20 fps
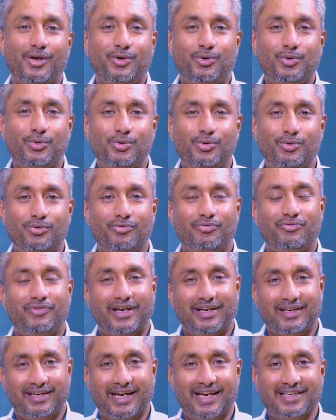two
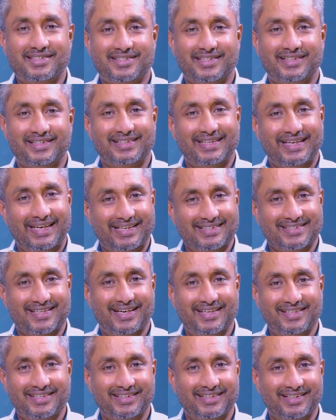fantastic,
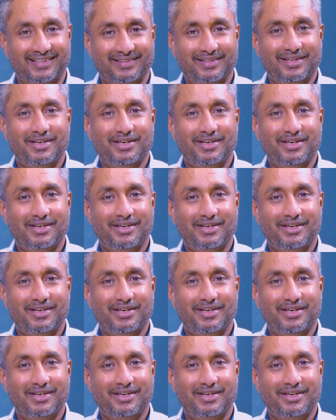exciting